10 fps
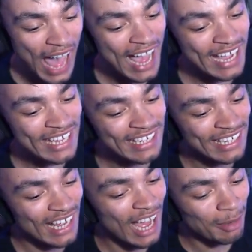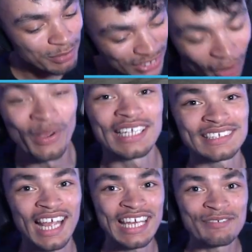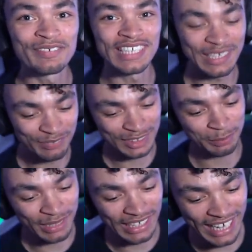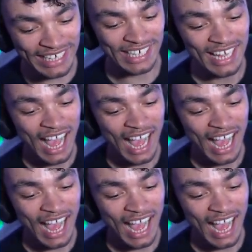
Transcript: I am so excited for Need for Speed Heat.